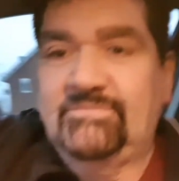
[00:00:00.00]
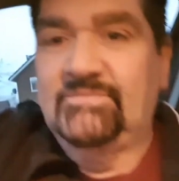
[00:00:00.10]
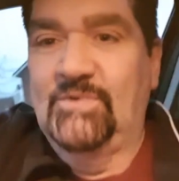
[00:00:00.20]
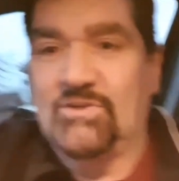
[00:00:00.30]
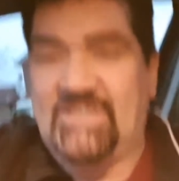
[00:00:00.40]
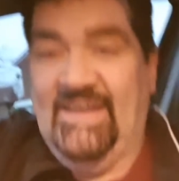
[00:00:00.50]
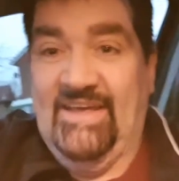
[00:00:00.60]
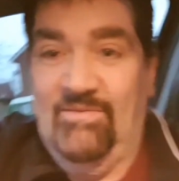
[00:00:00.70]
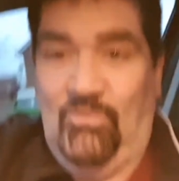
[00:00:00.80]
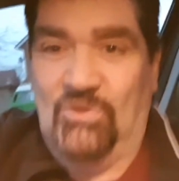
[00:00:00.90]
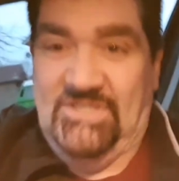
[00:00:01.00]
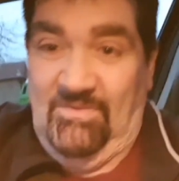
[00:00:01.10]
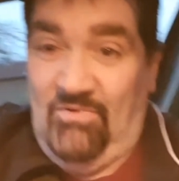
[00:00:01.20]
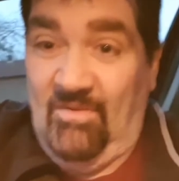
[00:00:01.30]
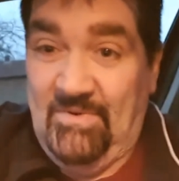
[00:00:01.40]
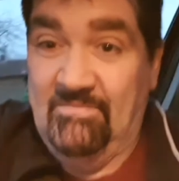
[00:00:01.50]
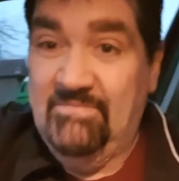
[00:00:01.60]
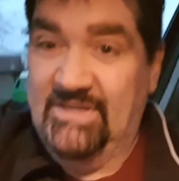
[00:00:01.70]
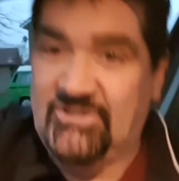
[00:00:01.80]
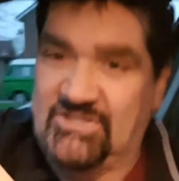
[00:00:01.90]
Not saying it wasn't a problem,
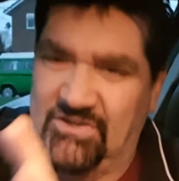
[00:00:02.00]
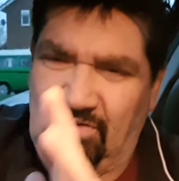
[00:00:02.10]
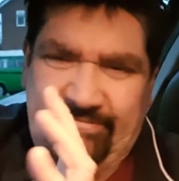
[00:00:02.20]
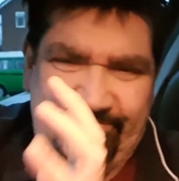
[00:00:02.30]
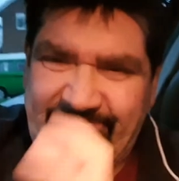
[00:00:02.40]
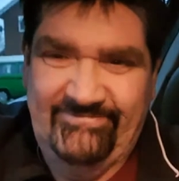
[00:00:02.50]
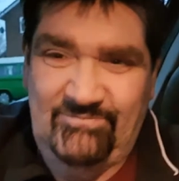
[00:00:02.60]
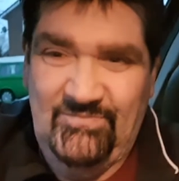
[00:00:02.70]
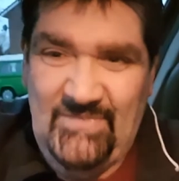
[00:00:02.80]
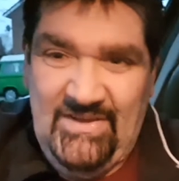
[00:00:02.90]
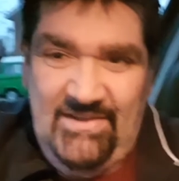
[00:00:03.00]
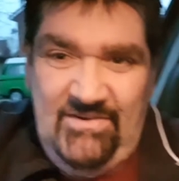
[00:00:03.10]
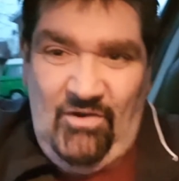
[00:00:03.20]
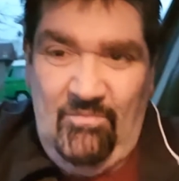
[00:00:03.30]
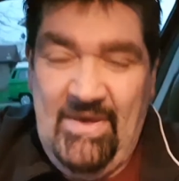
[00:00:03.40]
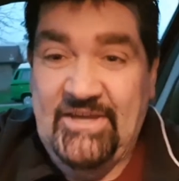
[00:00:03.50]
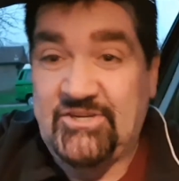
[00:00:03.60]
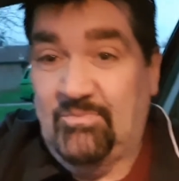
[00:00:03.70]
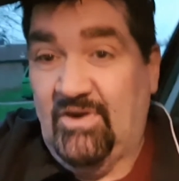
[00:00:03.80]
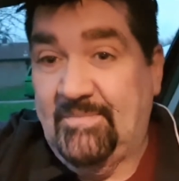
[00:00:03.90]
but just not a
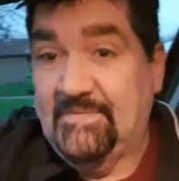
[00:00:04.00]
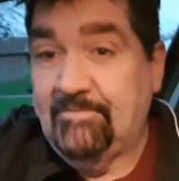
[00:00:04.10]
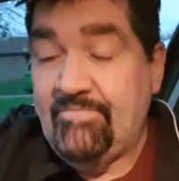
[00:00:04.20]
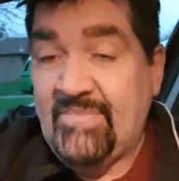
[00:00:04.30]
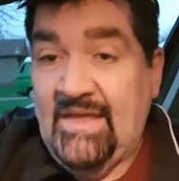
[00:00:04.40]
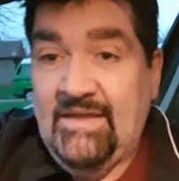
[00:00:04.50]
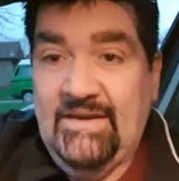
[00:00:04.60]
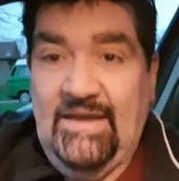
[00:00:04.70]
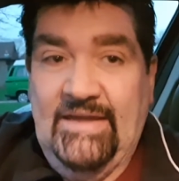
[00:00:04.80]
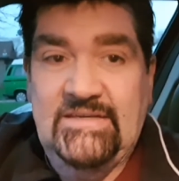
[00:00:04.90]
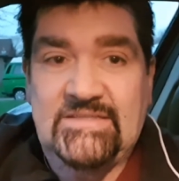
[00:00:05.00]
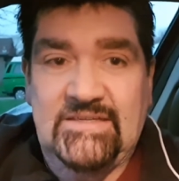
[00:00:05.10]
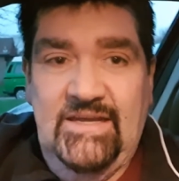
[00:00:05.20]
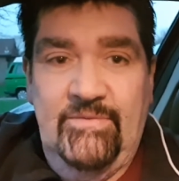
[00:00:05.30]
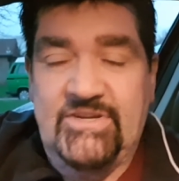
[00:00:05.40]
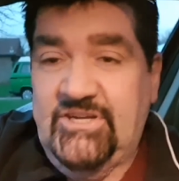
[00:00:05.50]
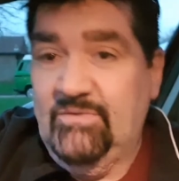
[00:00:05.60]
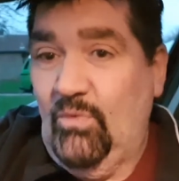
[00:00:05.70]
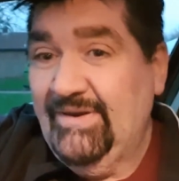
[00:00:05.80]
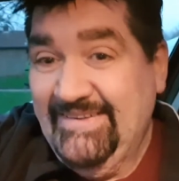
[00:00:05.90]
major problem. And anyway, she
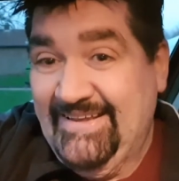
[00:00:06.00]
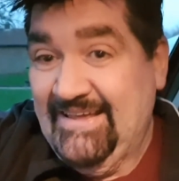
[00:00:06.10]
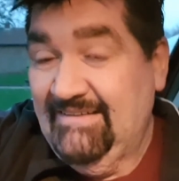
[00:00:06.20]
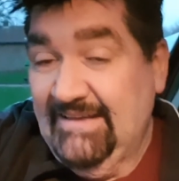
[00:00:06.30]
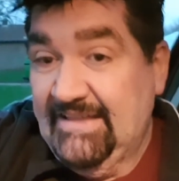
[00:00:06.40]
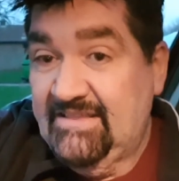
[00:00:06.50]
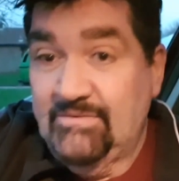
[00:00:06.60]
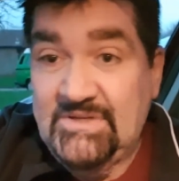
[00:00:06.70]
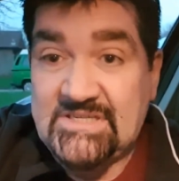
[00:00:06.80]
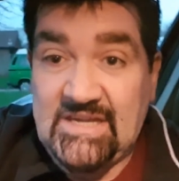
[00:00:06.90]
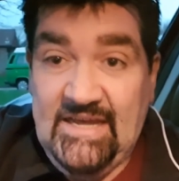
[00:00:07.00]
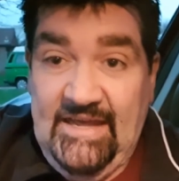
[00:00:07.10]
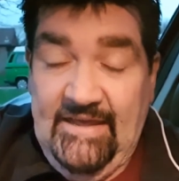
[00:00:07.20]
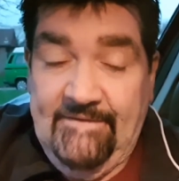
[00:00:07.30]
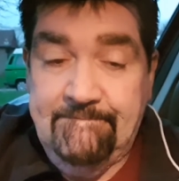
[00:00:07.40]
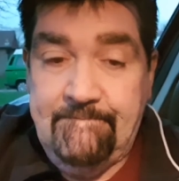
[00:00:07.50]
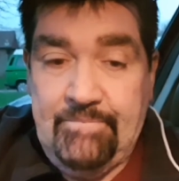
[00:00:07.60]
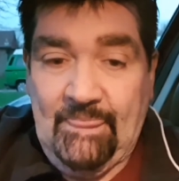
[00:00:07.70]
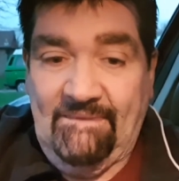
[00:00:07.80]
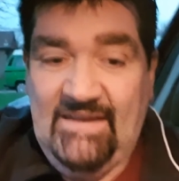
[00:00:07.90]
had one guy that was a
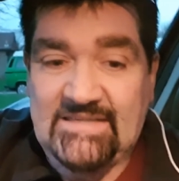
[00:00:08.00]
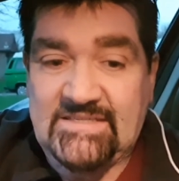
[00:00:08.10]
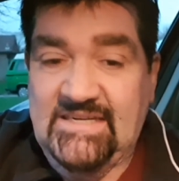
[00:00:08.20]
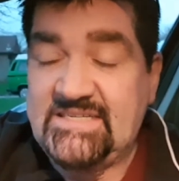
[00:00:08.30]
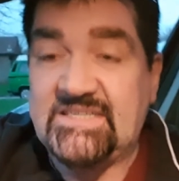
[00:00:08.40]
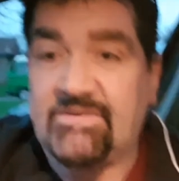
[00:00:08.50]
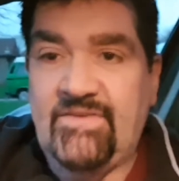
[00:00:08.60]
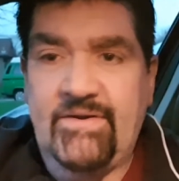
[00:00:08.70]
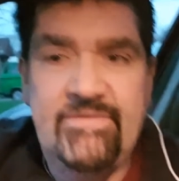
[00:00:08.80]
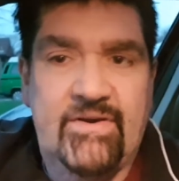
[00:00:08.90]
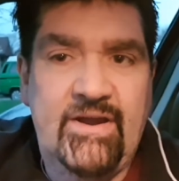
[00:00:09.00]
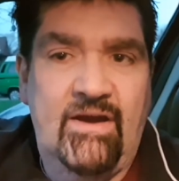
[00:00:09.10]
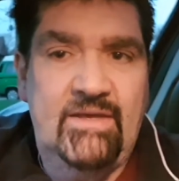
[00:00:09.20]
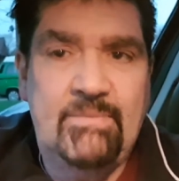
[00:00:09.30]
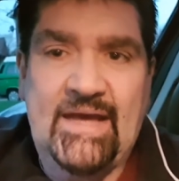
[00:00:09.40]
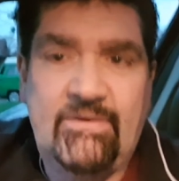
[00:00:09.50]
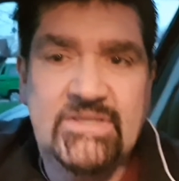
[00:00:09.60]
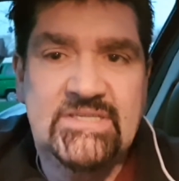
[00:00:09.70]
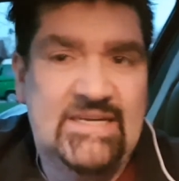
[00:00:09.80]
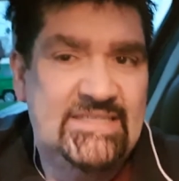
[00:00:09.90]
solicitor, very, very high
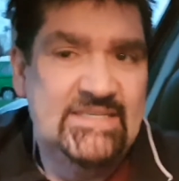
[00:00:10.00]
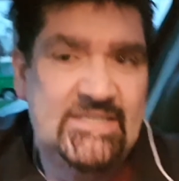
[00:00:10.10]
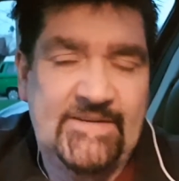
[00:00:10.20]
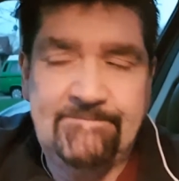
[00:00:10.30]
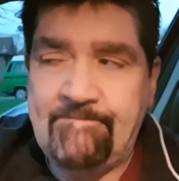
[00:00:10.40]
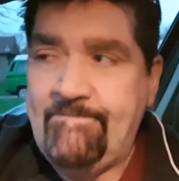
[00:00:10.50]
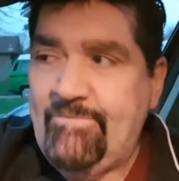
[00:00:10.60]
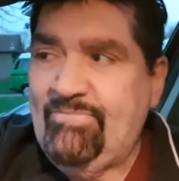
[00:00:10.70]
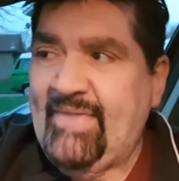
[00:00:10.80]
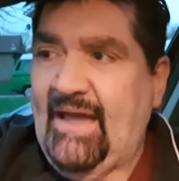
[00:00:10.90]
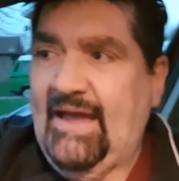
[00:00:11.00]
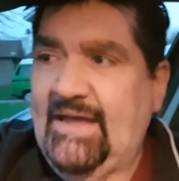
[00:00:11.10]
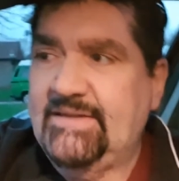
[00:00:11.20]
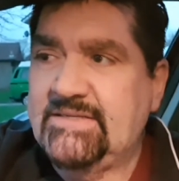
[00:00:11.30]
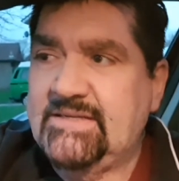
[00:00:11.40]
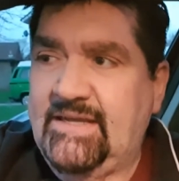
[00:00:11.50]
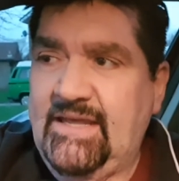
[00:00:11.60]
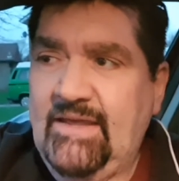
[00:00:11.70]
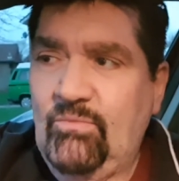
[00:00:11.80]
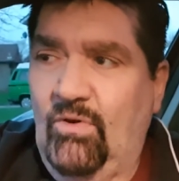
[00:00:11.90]
powered solicitor, and
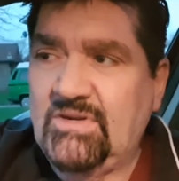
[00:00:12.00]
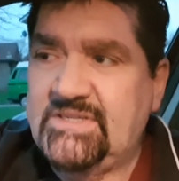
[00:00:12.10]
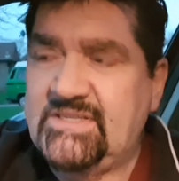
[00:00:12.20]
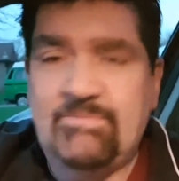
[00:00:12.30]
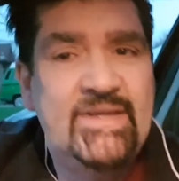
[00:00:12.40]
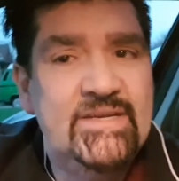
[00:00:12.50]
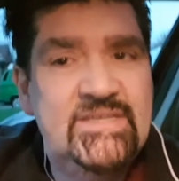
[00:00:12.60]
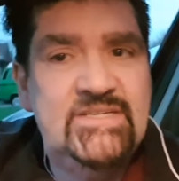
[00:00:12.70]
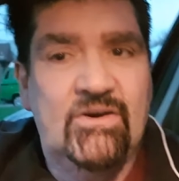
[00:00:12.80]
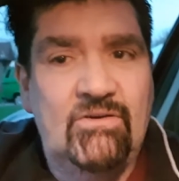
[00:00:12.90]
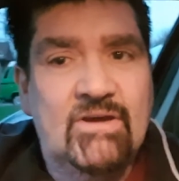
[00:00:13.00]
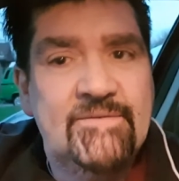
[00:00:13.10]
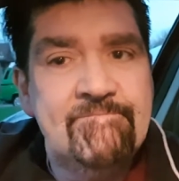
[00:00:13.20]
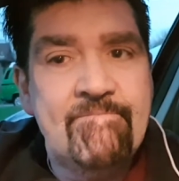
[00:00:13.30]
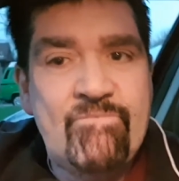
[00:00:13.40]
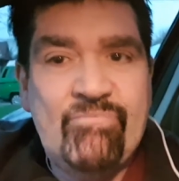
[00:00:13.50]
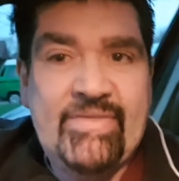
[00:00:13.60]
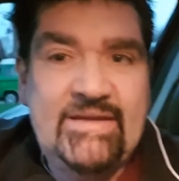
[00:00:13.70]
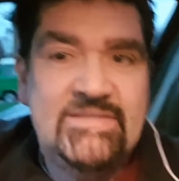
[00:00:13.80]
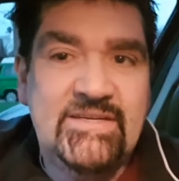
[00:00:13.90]
he wanted to be a dog.
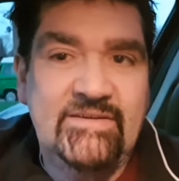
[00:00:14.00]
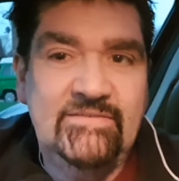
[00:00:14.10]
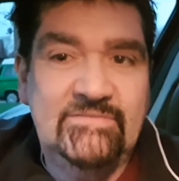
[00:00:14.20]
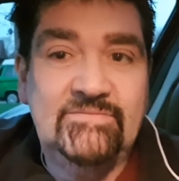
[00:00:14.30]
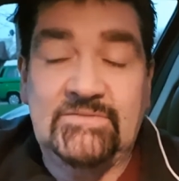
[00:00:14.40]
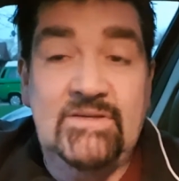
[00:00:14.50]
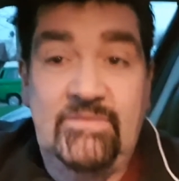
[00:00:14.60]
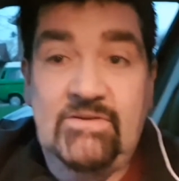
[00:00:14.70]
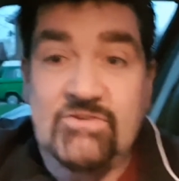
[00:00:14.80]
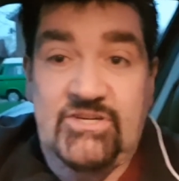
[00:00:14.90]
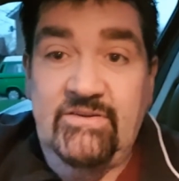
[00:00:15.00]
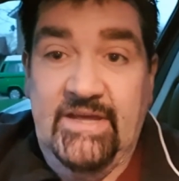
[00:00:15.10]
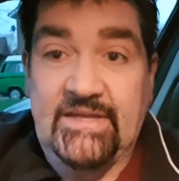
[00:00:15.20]
So I'm not joking.